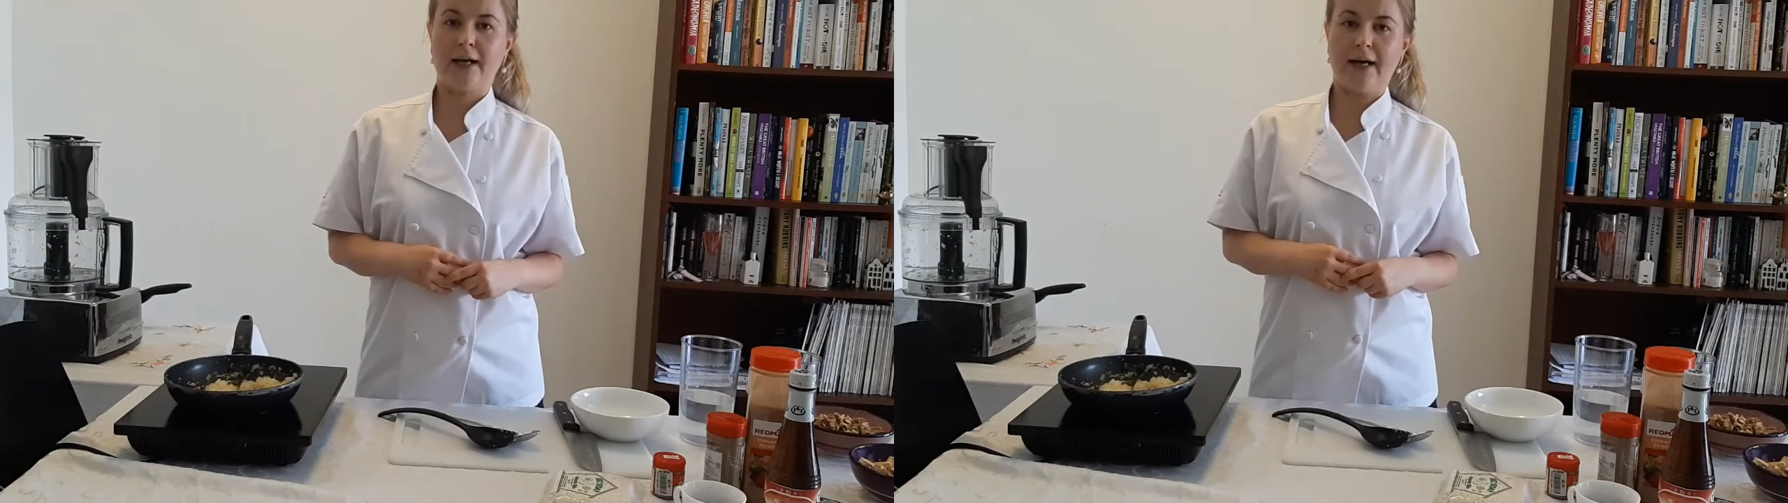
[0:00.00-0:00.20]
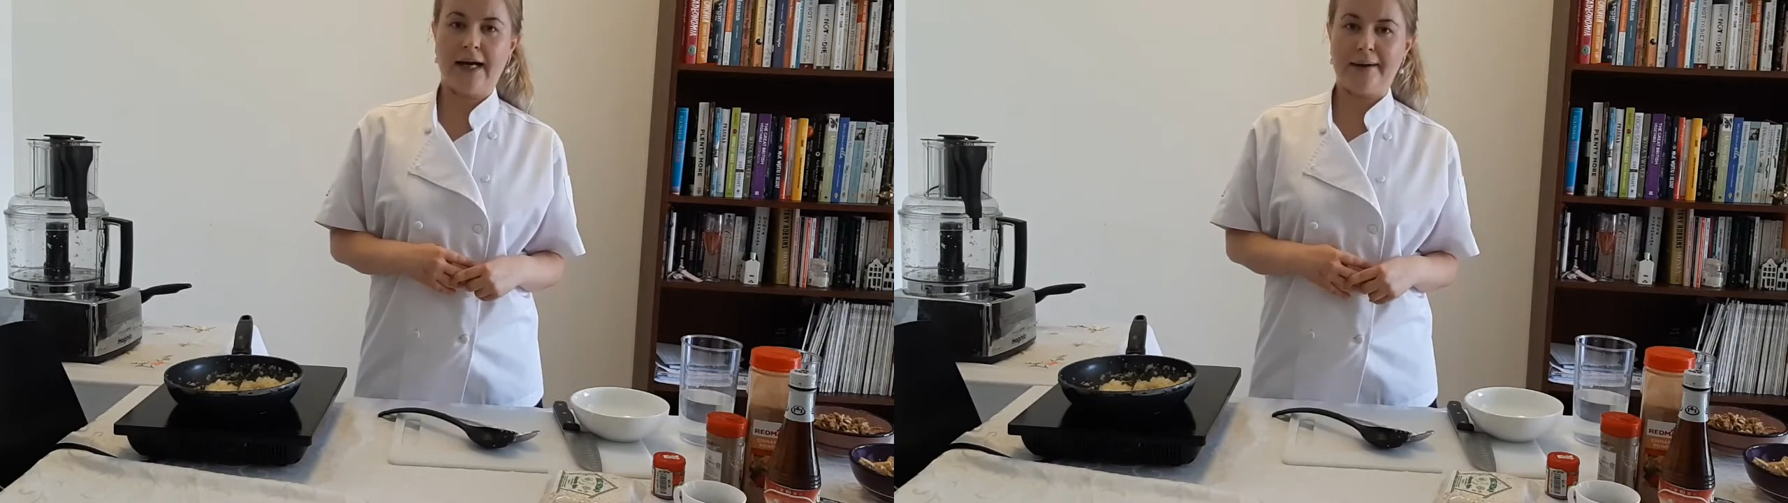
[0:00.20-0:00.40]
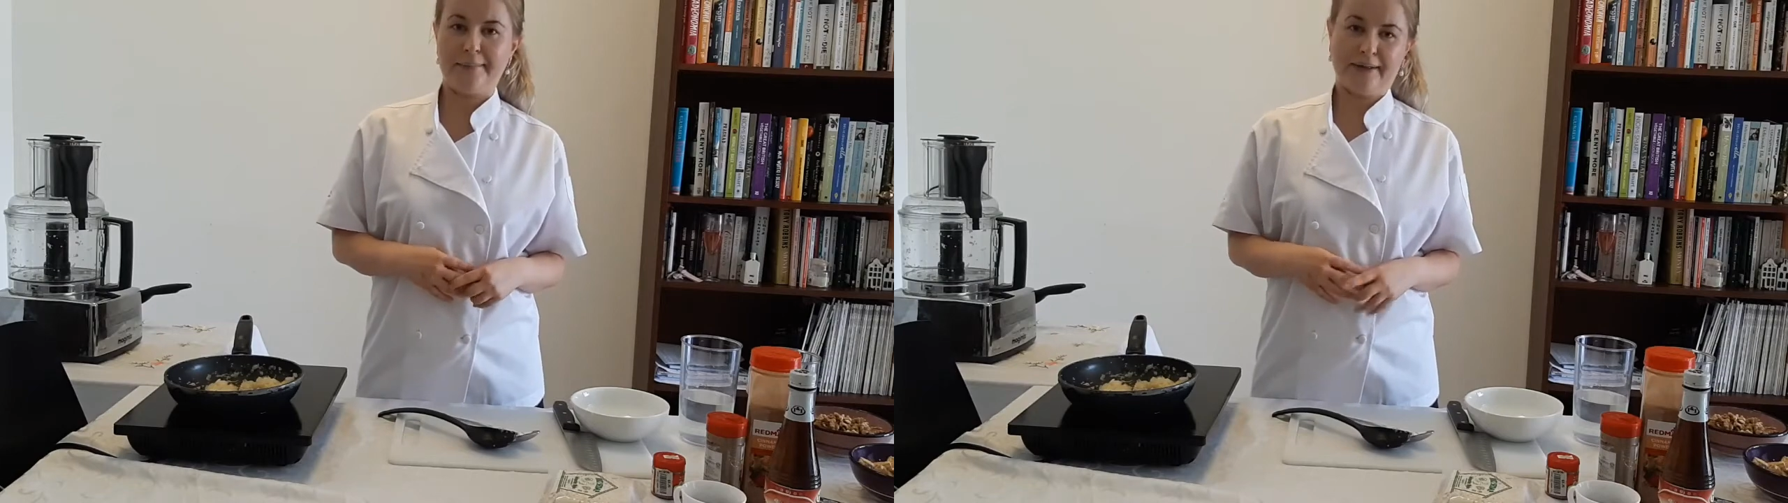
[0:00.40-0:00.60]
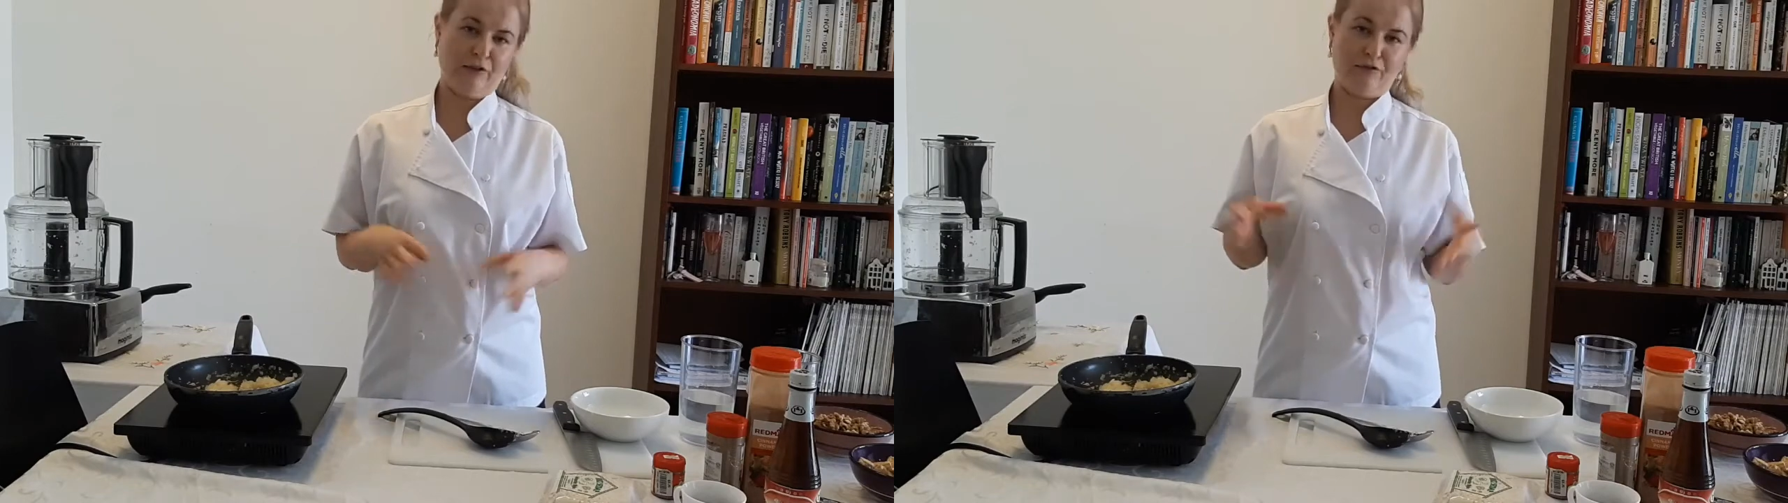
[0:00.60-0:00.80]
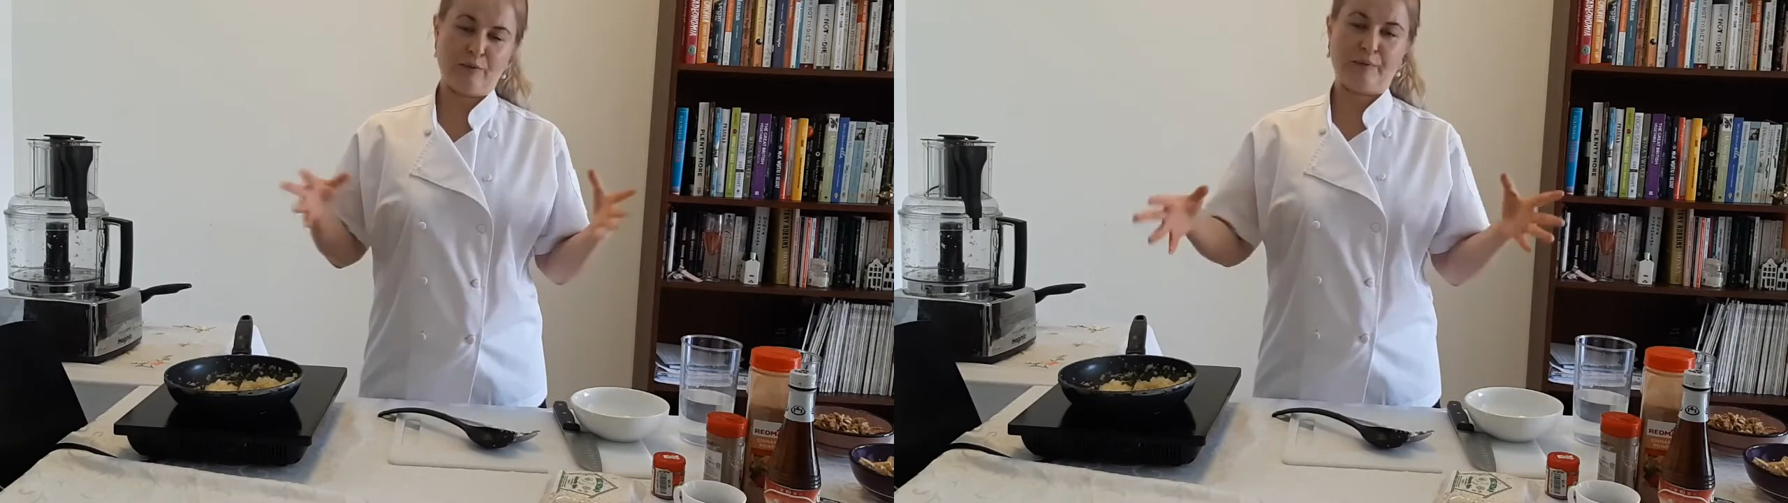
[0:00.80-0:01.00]
but
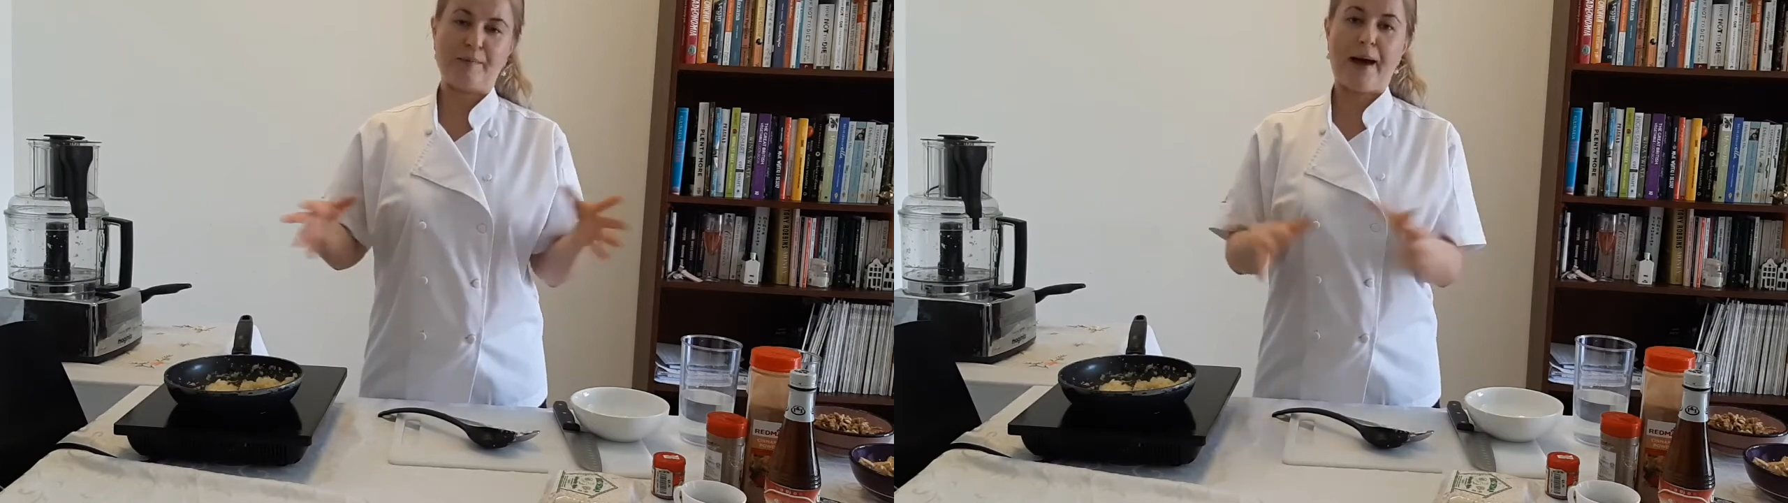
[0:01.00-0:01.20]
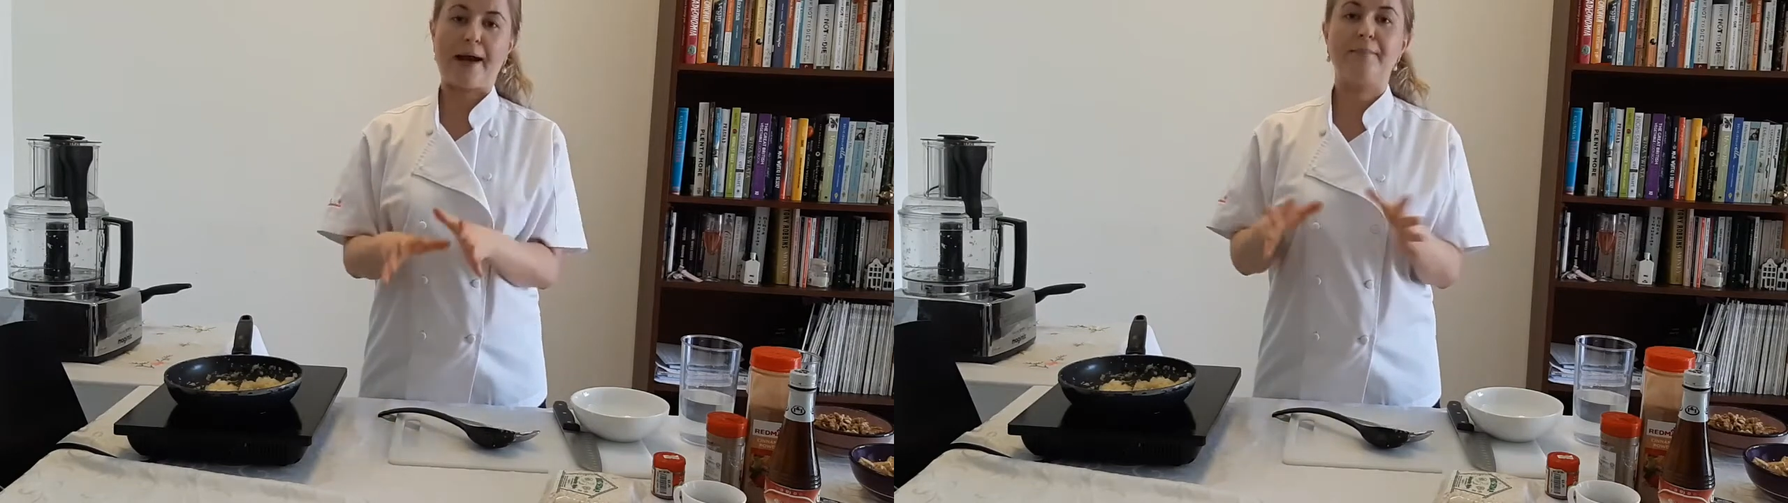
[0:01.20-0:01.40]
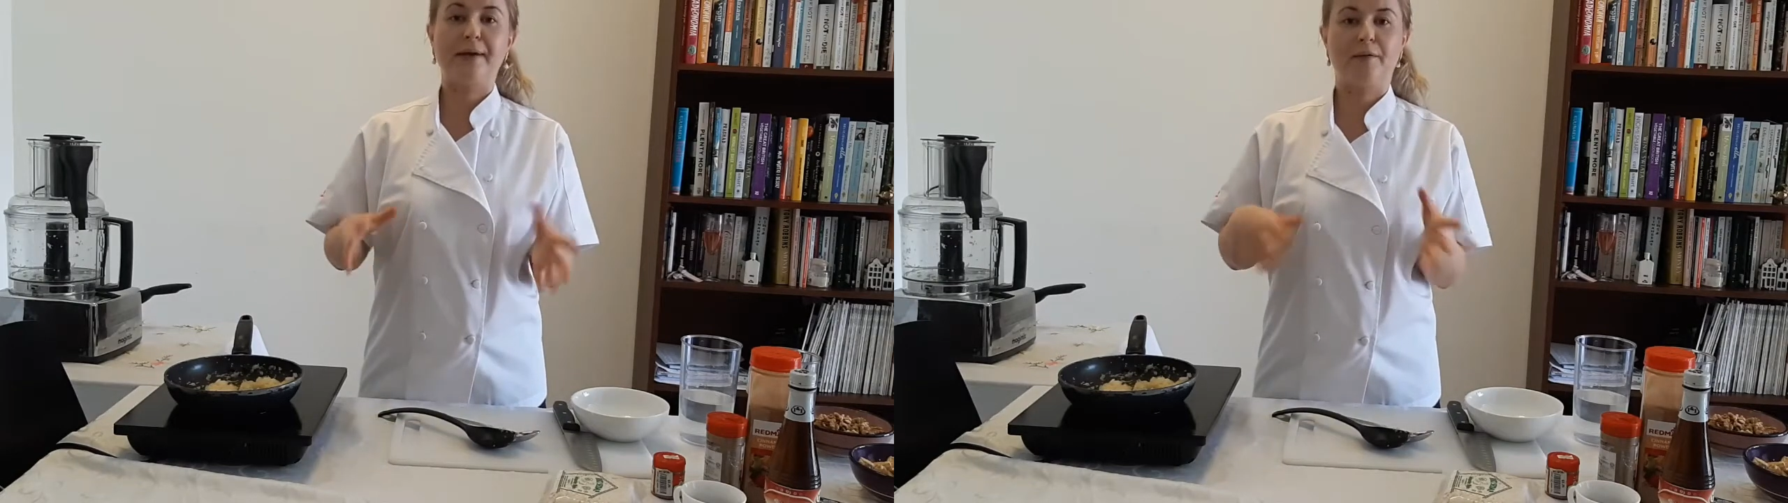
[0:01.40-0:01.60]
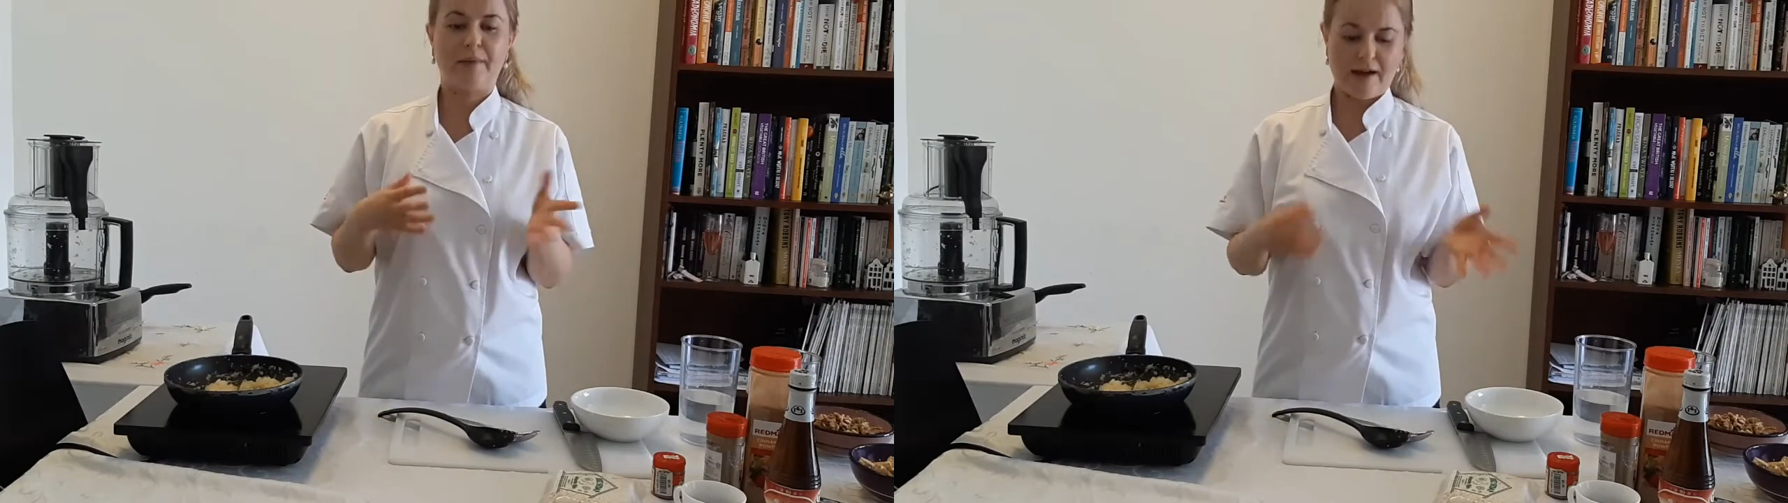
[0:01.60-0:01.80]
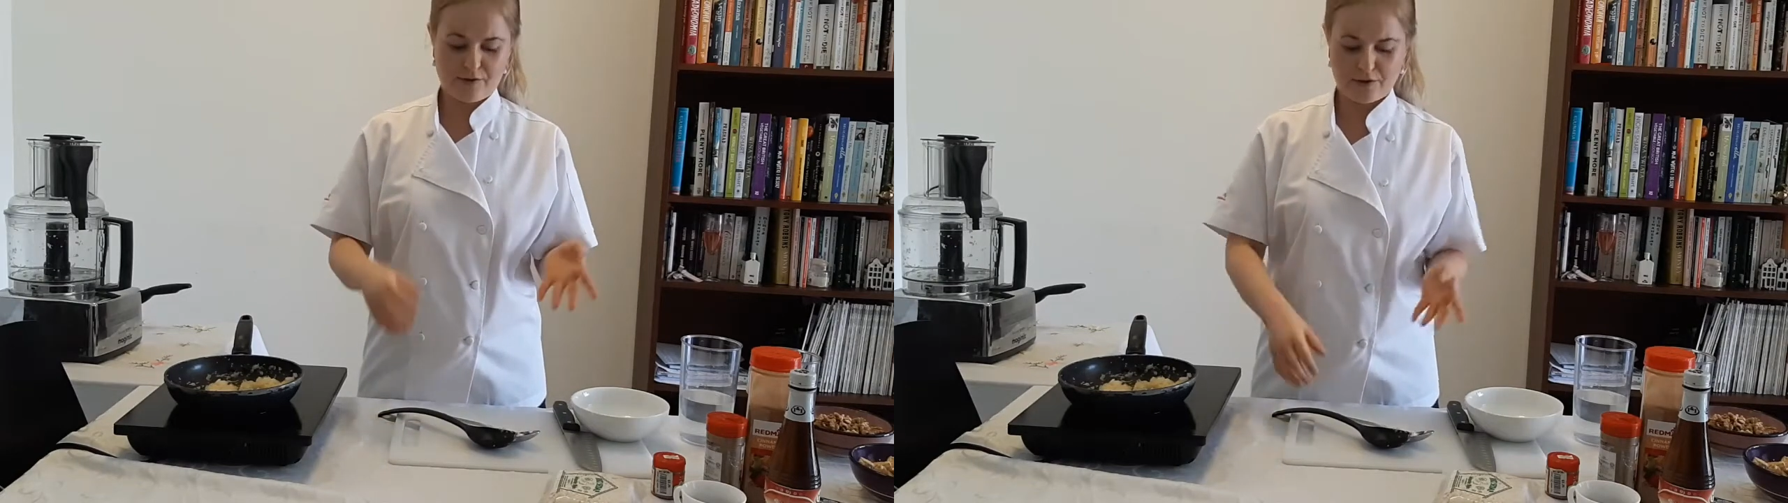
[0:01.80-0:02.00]
if you prepare a big
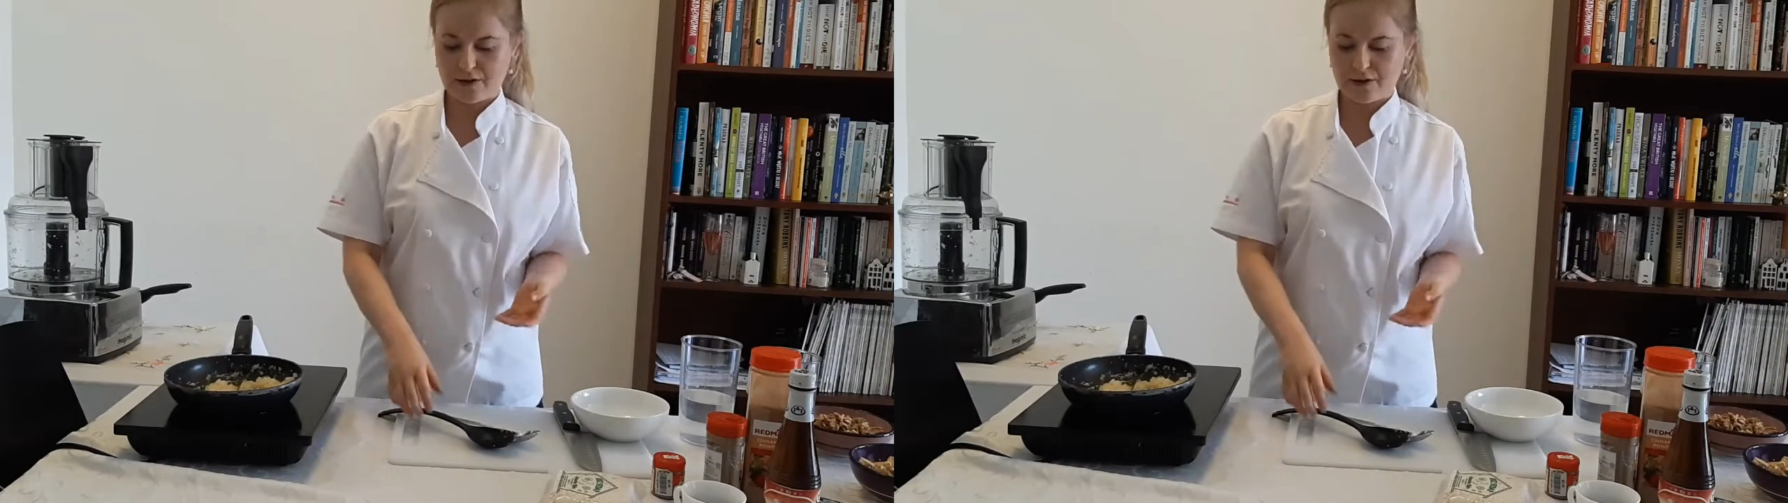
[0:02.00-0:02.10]
batch,